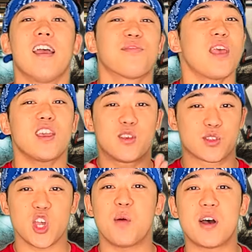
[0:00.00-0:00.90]
Thank you
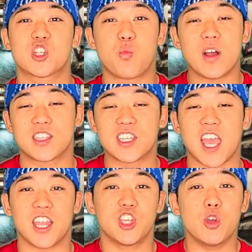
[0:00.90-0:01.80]
so much once
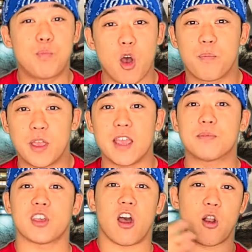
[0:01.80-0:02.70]
again. You Bo Peeps
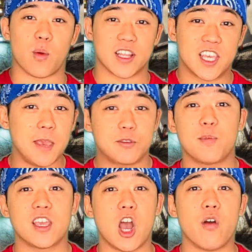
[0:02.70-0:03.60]
are what keeps me
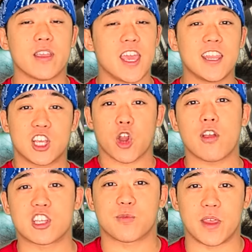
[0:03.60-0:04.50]
going and encourage
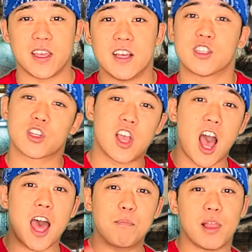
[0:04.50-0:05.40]
me.
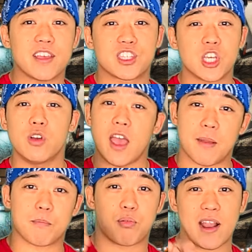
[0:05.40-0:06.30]
God bless you and
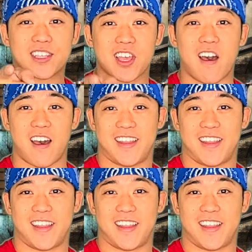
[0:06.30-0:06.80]
press on.